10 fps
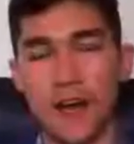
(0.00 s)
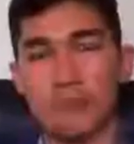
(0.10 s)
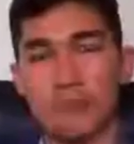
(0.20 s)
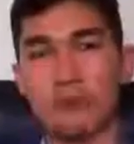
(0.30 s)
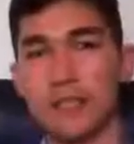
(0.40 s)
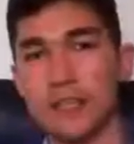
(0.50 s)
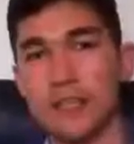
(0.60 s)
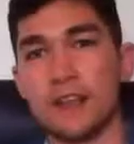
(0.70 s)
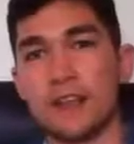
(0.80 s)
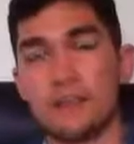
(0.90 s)
really done
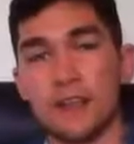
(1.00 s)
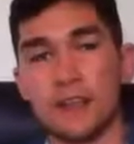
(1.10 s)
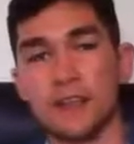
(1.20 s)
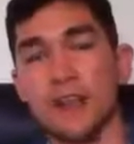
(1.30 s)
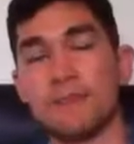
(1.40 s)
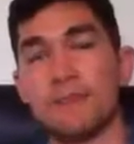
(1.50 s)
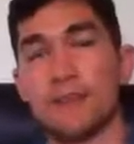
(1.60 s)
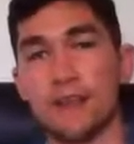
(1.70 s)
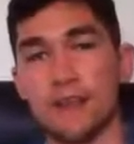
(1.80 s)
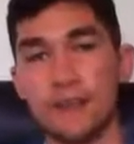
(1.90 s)
too much of that, but
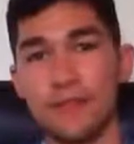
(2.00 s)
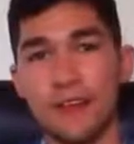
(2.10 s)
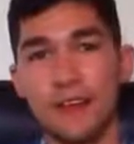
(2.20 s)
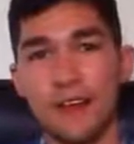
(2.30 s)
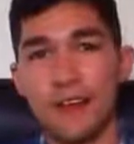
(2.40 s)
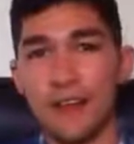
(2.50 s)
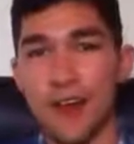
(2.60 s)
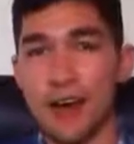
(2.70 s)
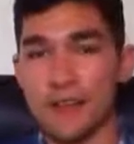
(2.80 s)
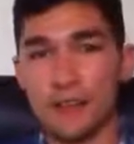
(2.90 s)
I
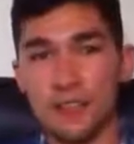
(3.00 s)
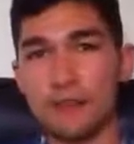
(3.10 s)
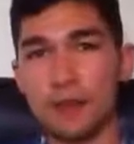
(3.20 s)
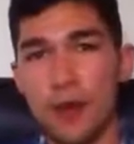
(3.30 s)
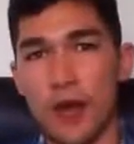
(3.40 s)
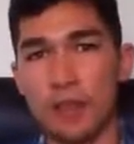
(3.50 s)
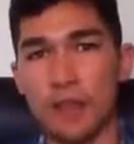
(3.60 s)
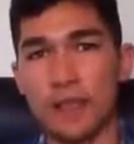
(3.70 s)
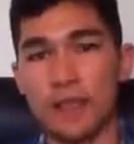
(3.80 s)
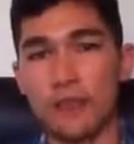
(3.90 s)
think definitely will help out
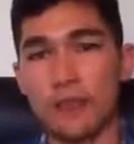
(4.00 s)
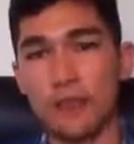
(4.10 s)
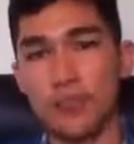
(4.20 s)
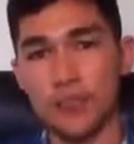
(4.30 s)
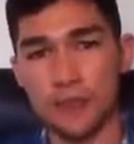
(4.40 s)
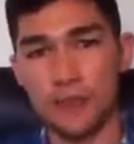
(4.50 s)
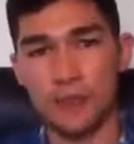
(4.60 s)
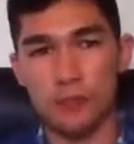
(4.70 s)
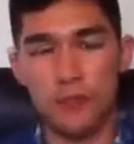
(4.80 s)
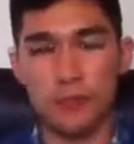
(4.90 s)
in conversions because when
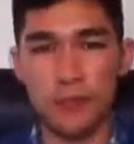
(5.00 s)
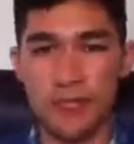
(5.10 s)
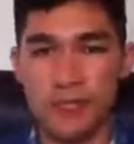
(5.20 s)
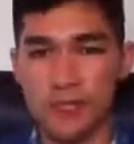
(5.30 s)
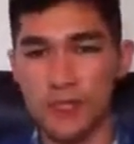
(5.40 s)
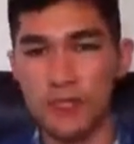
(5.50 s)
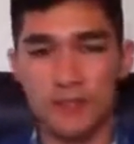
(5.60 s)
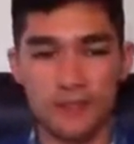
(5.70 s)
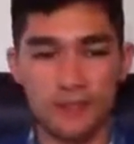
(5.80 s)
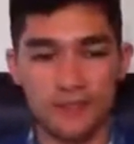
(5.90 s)
people can see
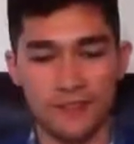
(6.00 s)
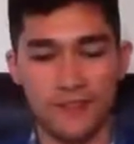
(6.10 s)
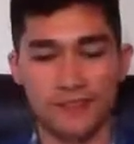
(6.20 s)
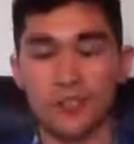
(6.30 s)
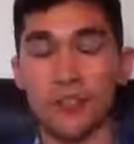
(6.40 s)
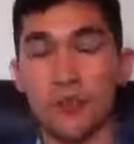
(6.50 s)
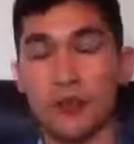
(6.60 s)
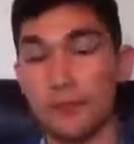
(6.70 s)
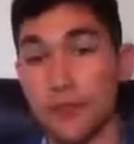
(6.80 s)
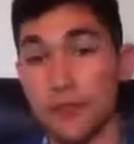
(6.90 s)
you,
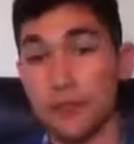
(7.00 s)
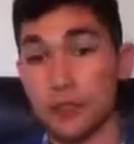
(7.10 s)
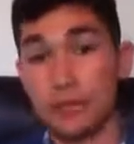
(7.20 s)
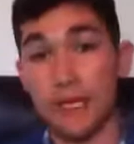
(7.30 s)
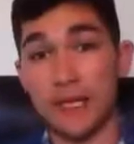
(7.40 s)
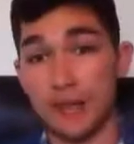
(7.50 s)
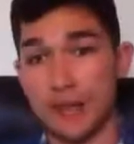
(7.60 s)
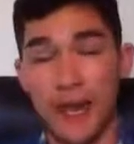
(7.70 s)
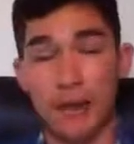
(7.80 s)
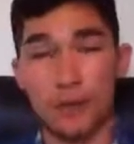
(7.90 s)
maybe if you're speaking on the
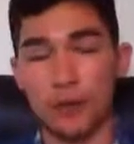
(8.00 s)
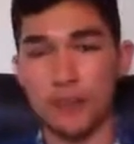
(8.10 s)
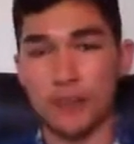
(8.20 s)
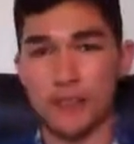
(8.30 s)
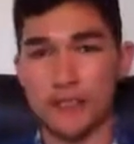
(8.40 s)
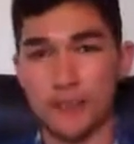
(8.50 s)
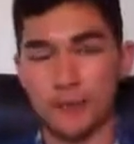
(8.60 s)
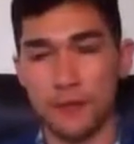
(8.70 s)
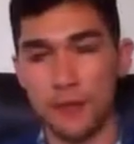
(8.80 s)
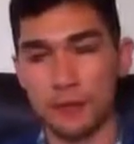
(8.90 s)
camera or if they can see a
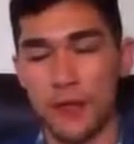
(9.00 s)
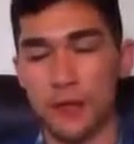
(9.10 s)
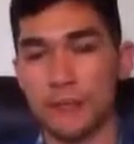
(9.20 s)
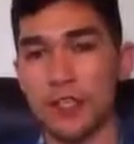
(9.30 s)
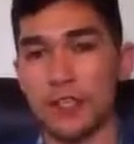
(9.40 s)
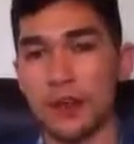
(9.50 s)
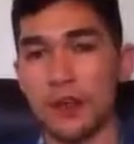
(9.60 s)
professional type of video,